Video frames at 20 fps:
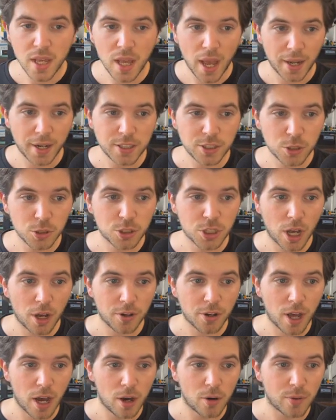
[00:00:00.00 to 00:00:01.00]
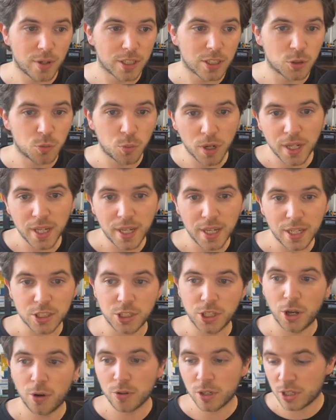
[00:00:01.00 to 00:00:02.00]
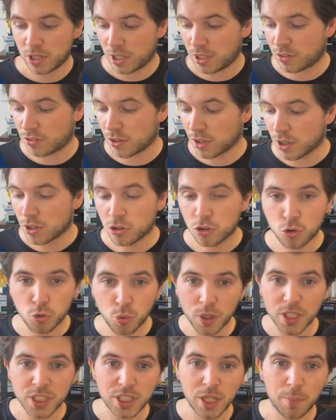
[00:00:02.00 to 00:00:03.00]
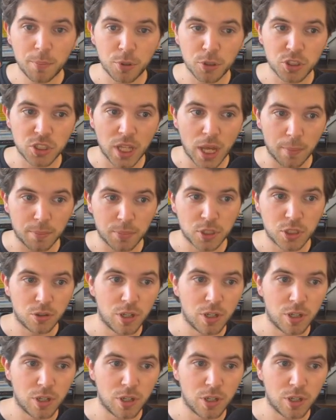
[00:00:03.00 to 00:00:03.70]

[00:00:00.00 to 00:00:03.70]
And as you saw now, it's really easy. You only need 3 simple steps.